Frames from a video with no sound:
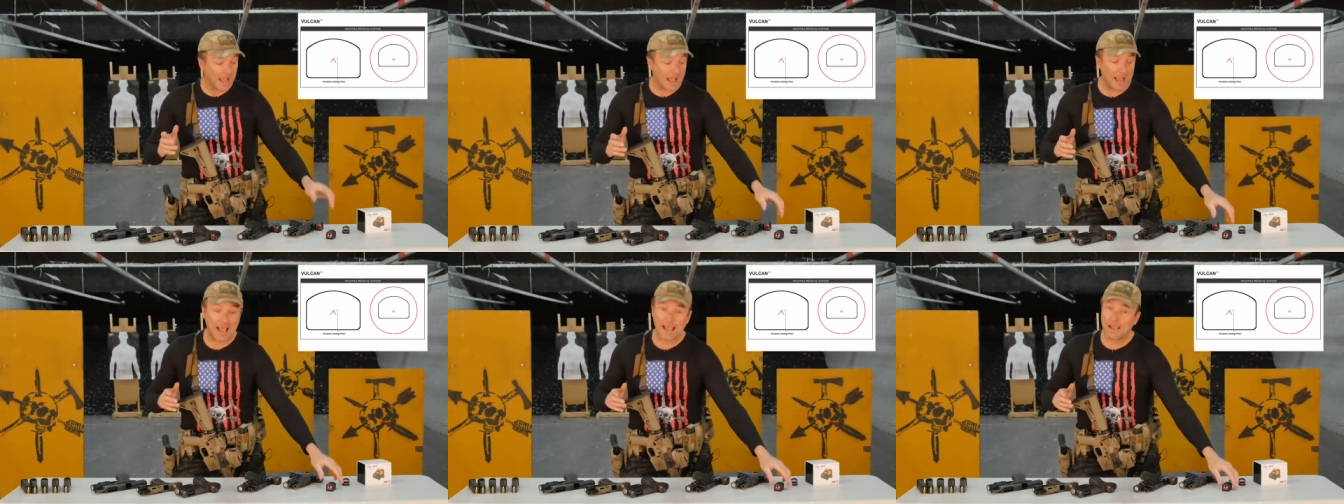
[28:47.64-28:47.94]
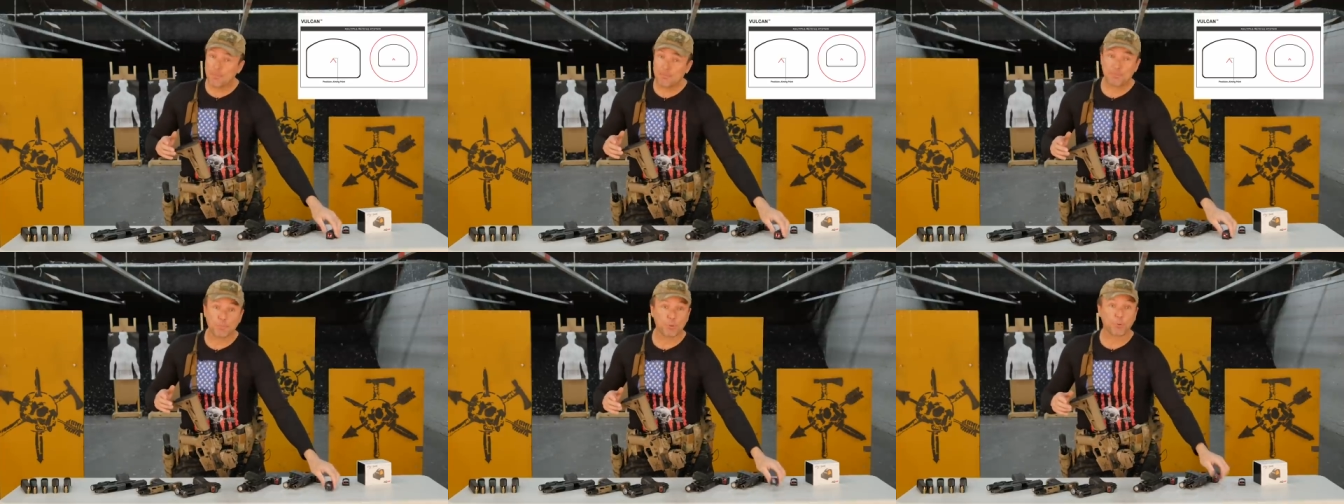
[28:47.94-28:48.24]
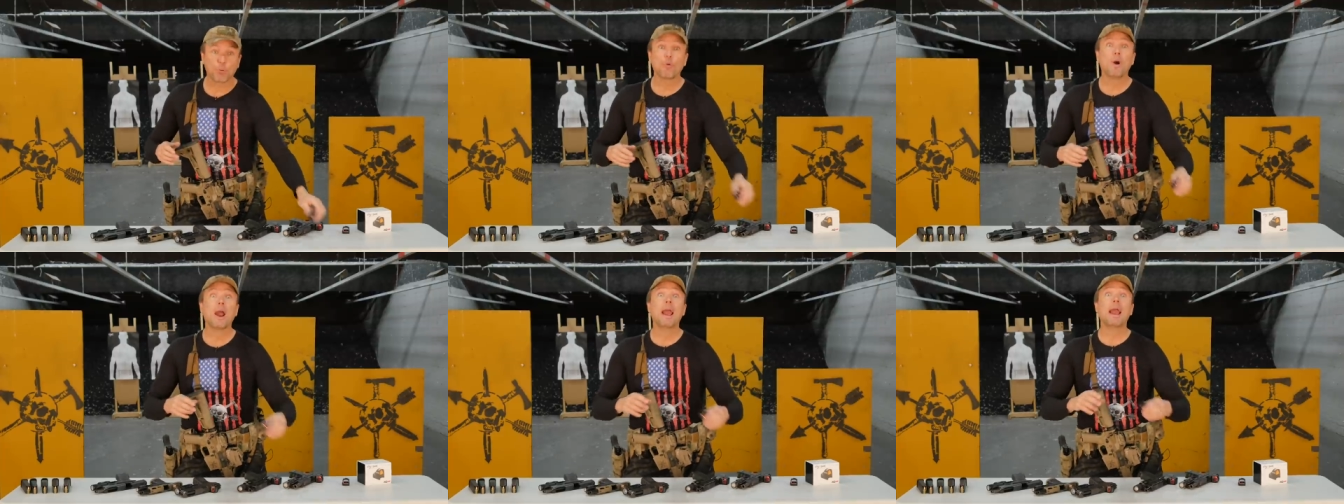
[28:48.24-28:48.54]
I
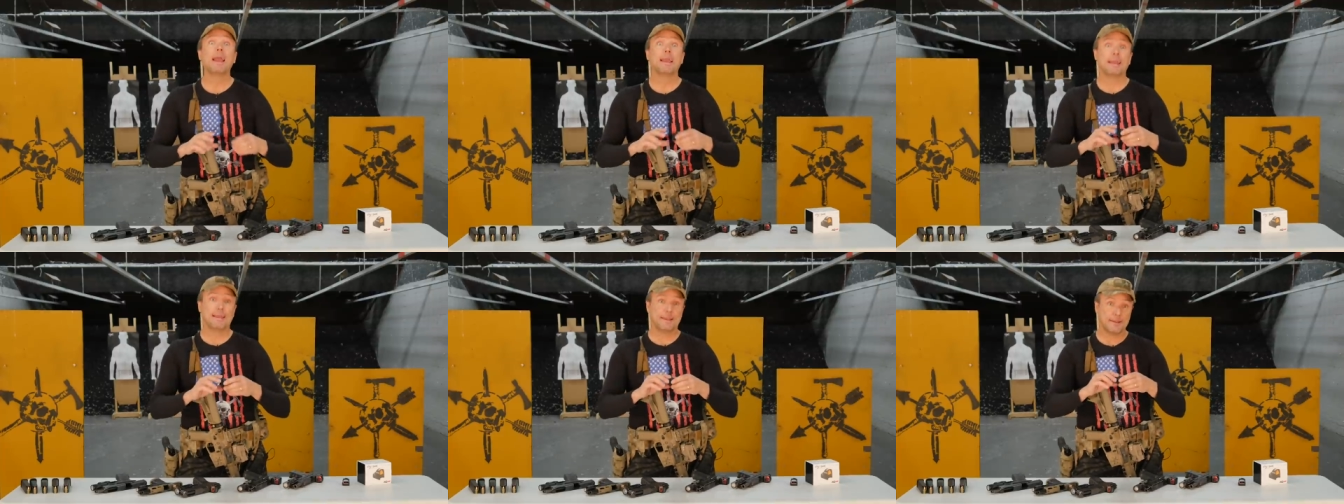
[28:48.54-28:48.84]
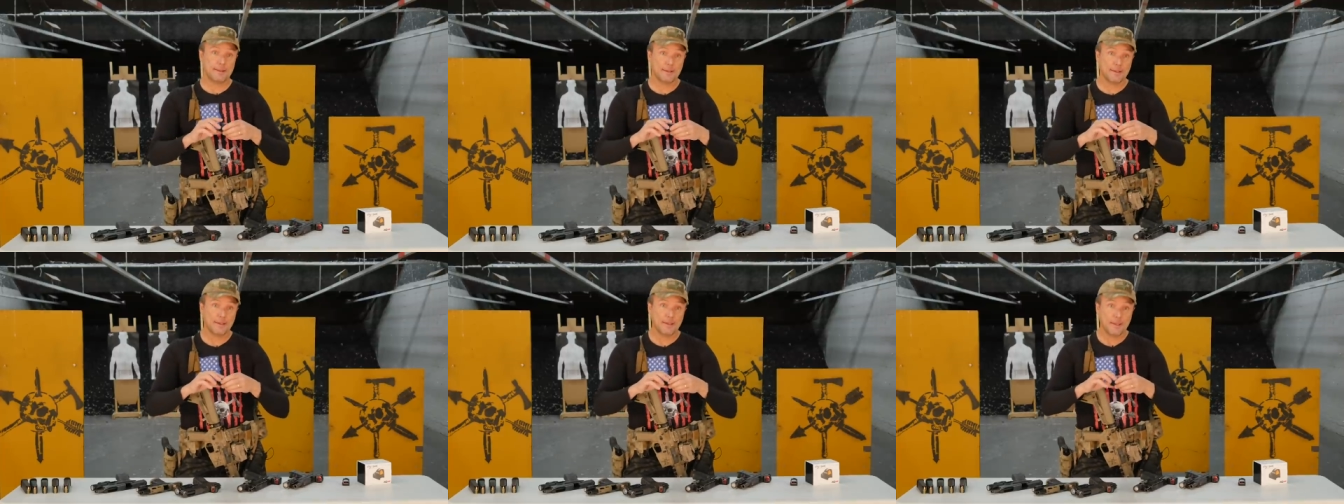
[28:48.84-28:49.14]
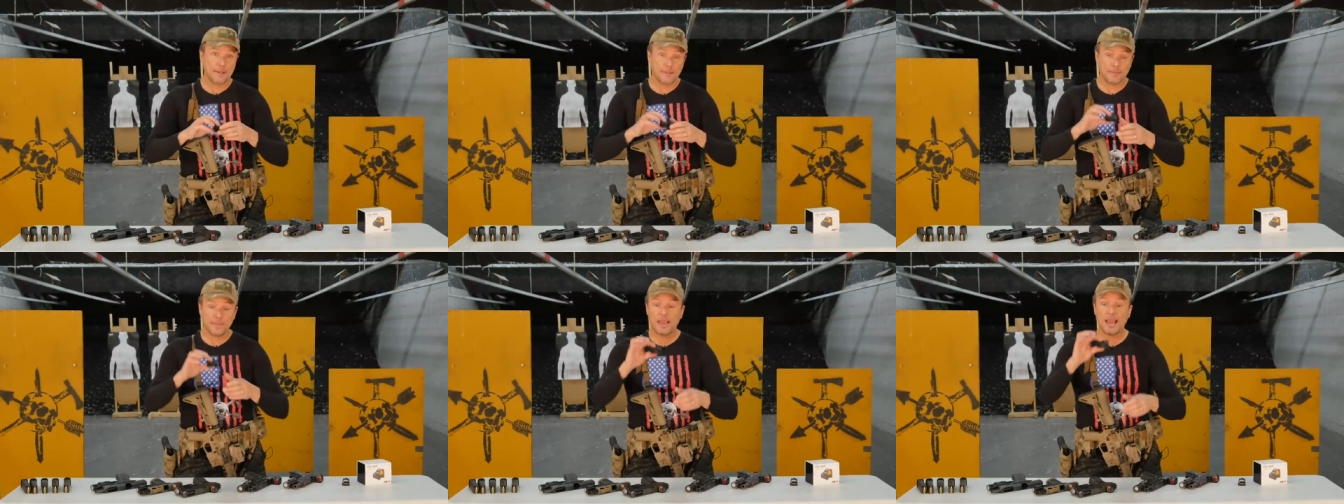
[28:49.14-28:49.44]
pray
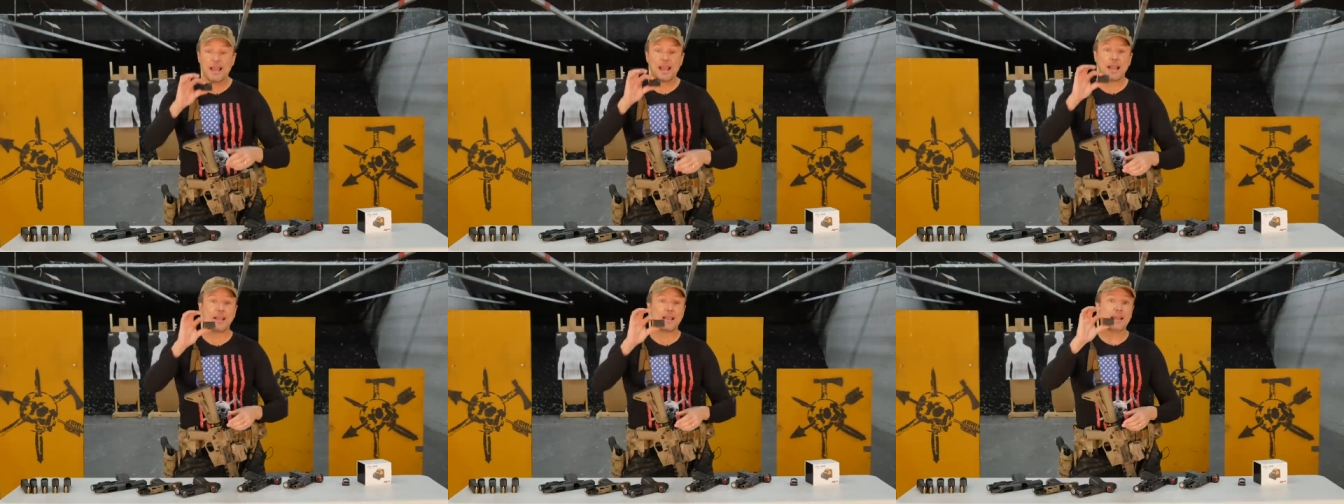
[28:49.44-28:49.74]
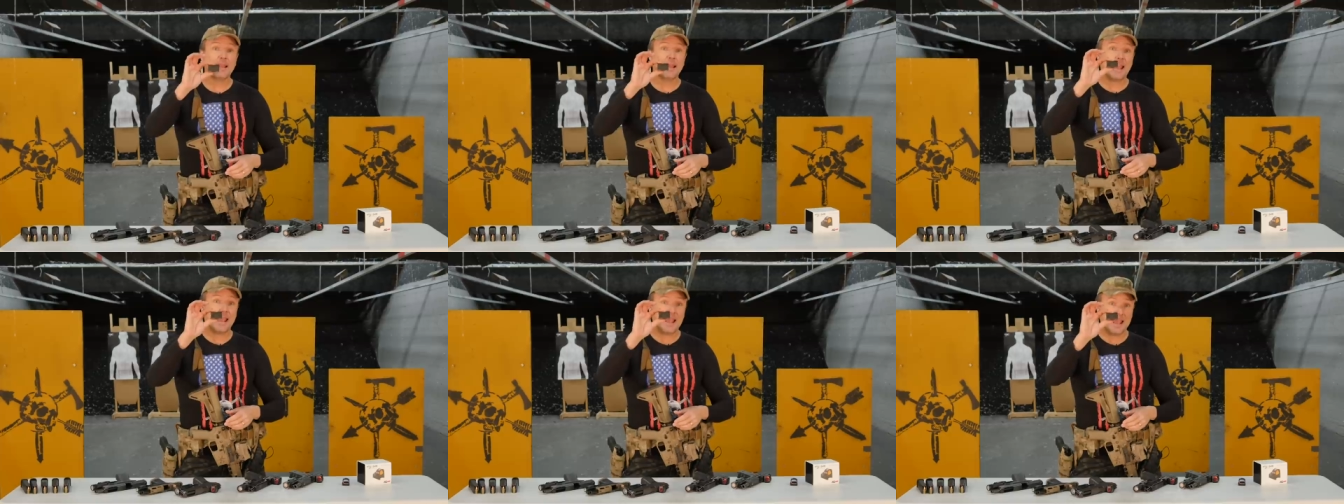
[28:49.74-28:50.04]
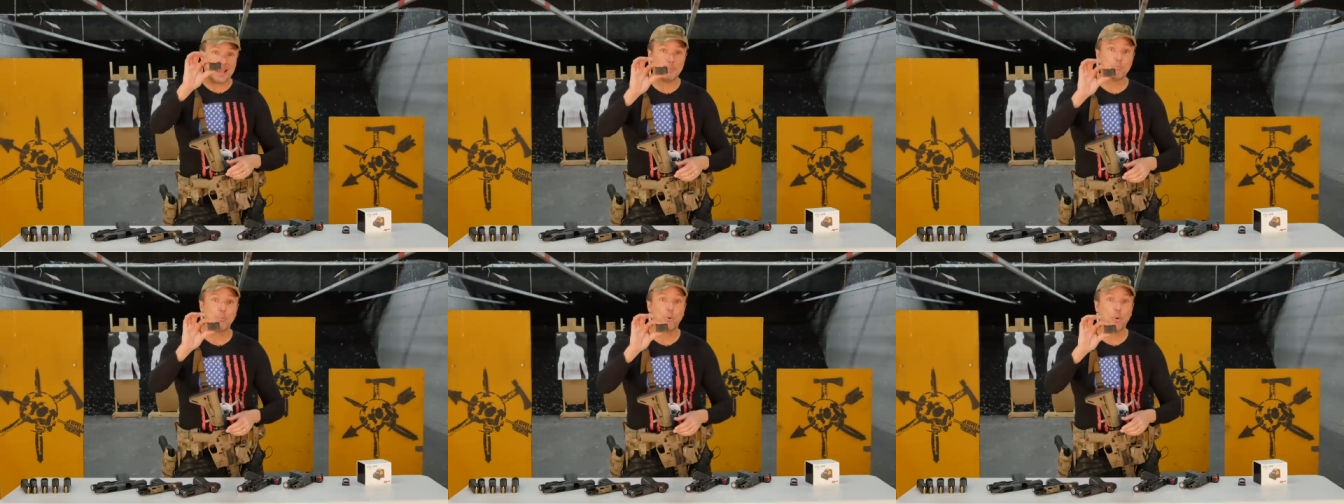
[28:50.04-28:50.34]
that
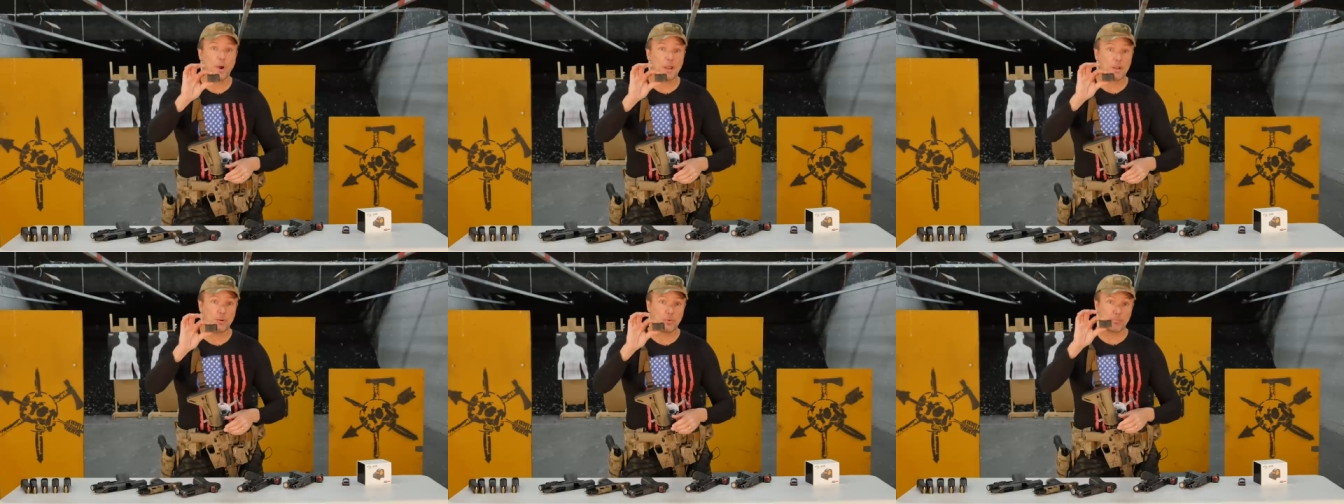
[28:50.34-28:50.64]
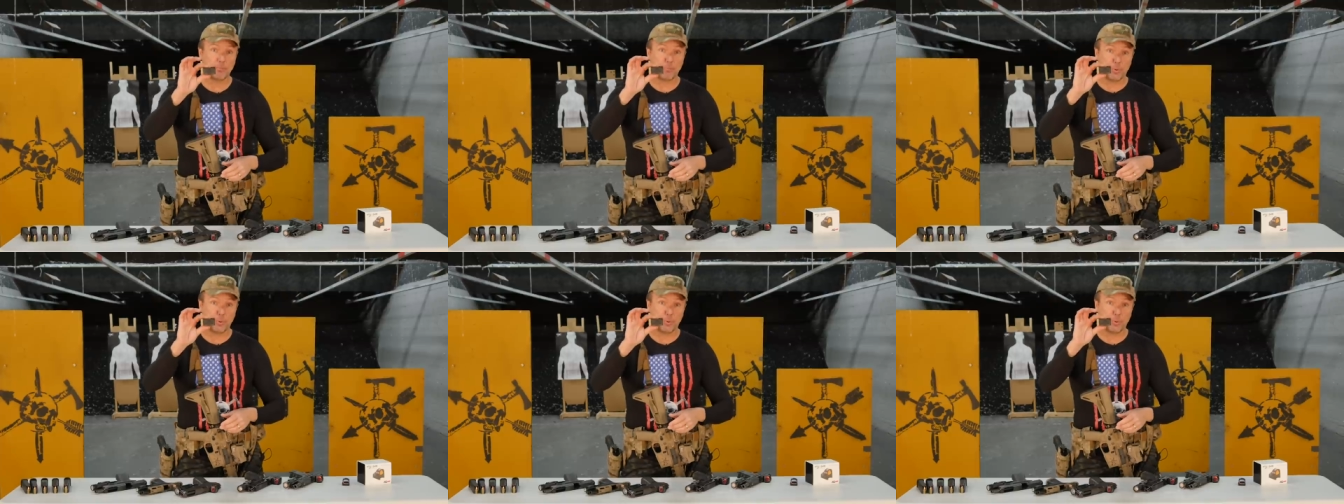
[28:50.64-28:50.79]
aimpoint